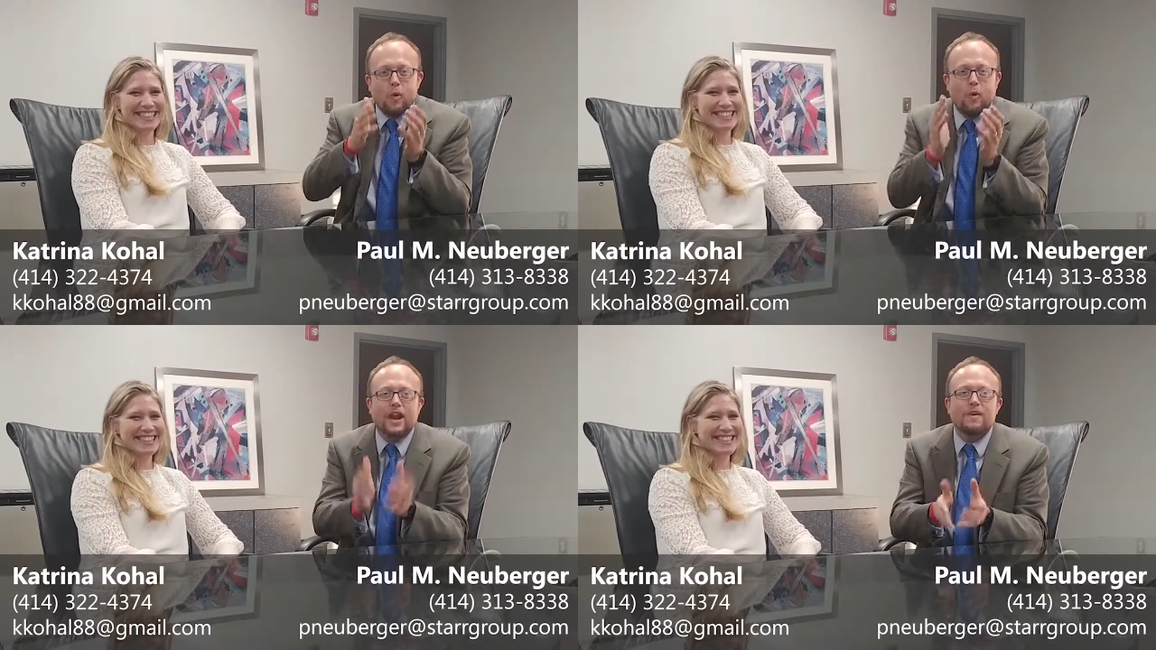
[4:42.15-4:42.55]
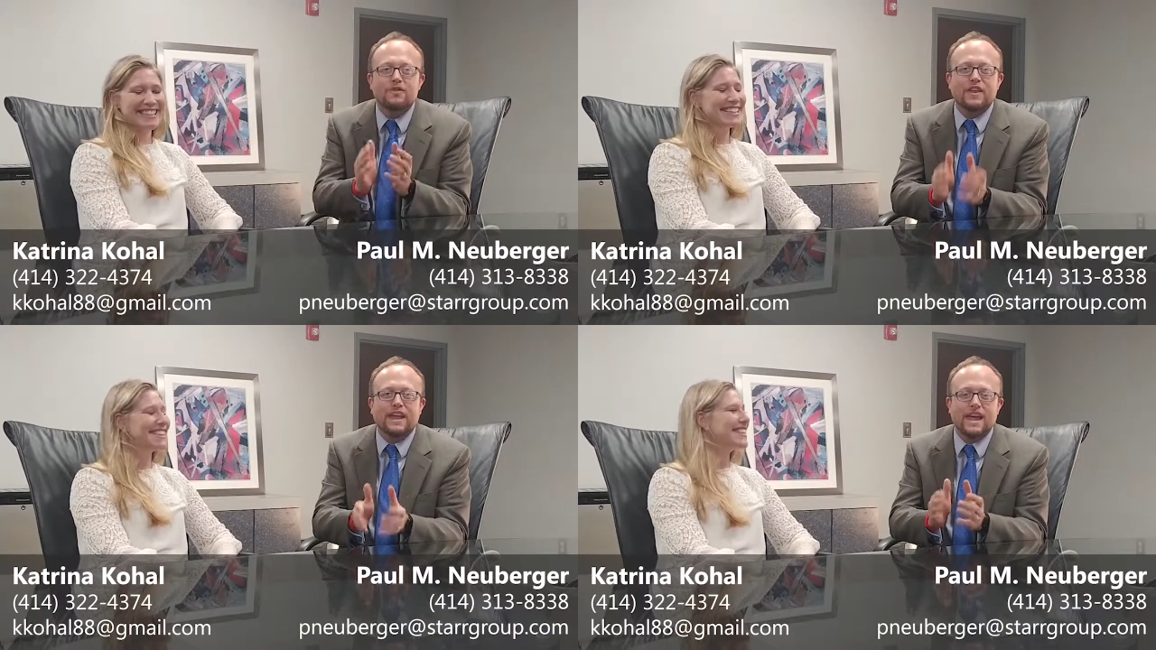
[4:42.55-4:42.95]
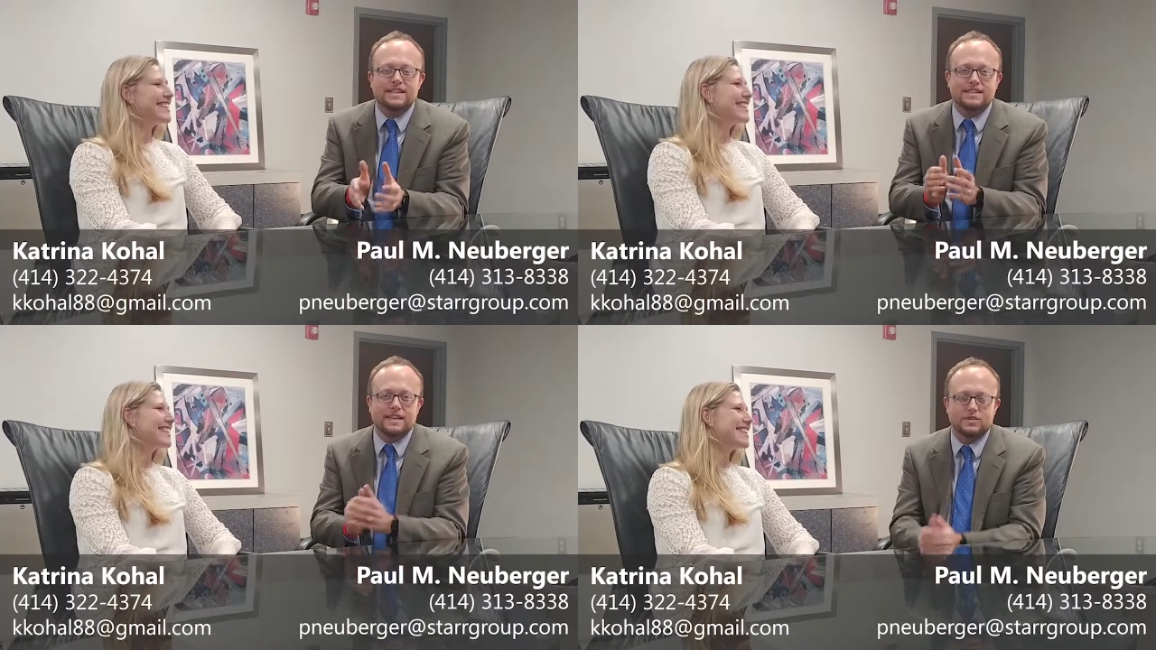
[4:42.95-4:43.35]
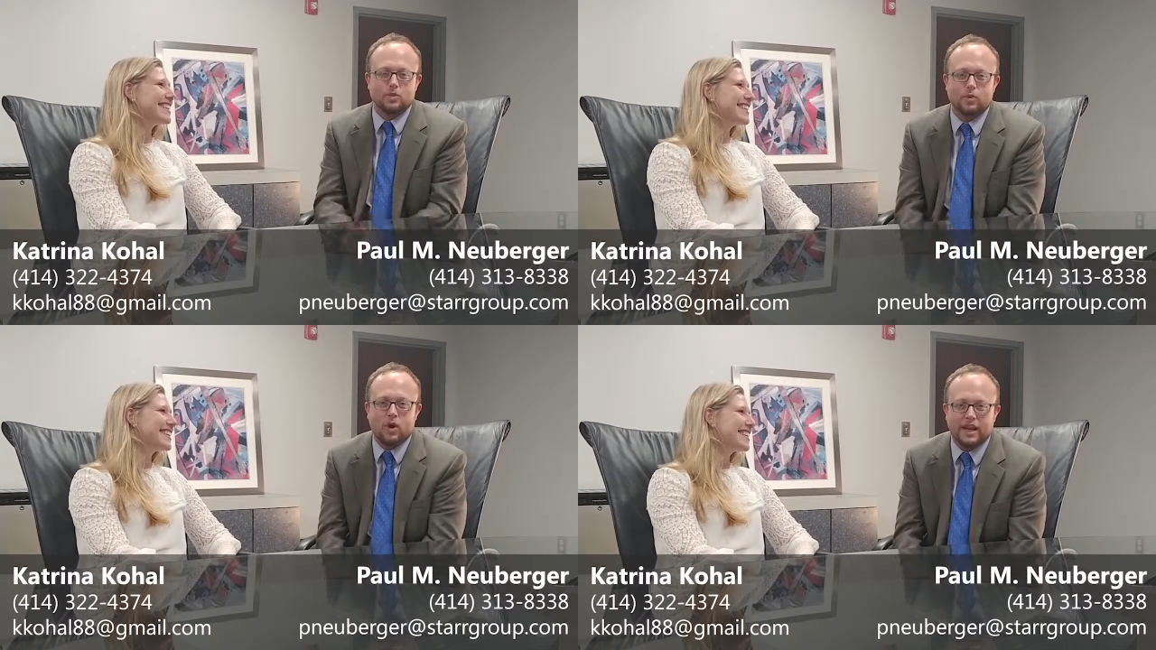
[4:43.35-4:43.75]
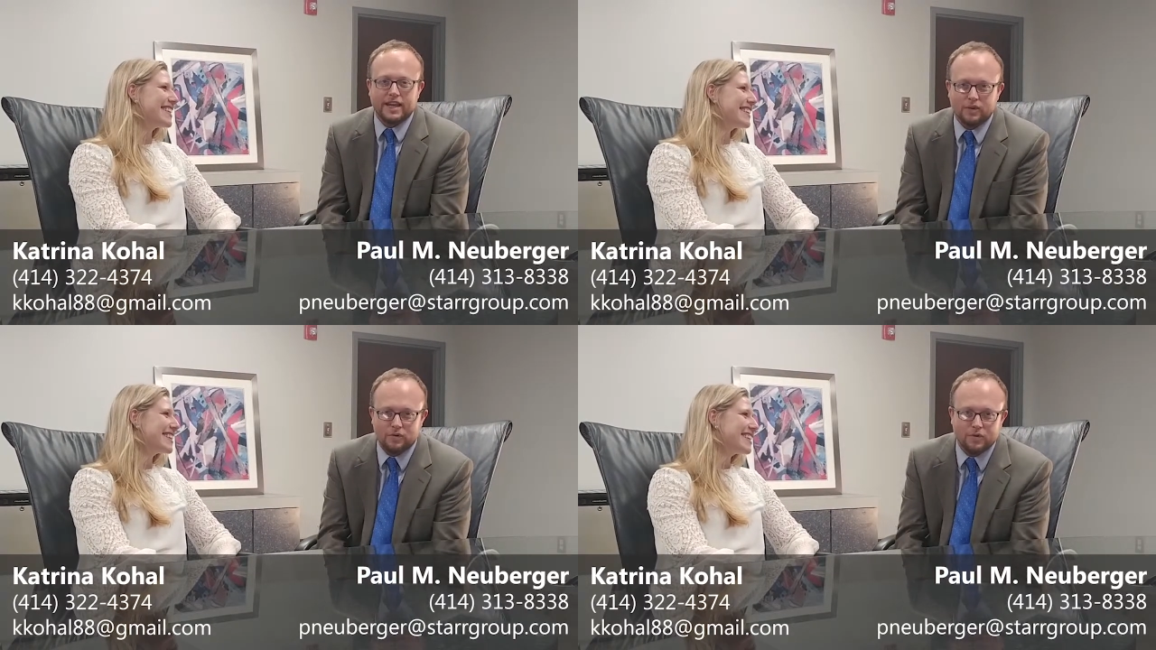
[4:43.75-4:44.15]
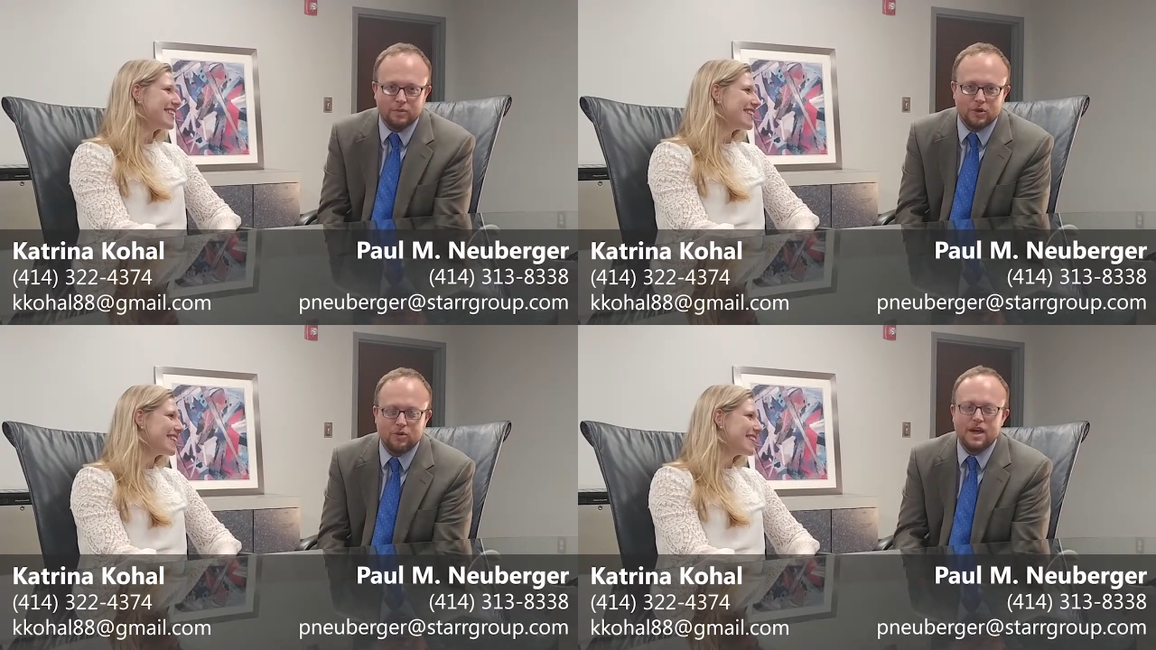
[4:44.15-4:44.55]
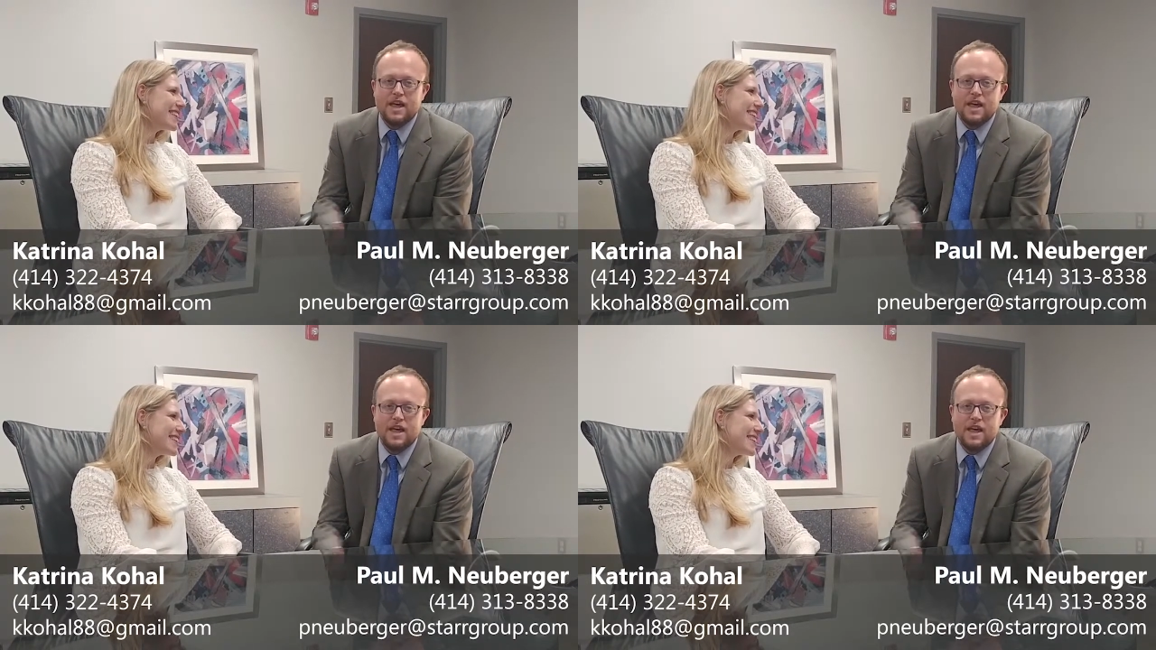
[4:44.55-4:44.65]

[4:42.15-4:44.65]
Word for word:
Speaker 1: whatever the case is, we want to hear from you.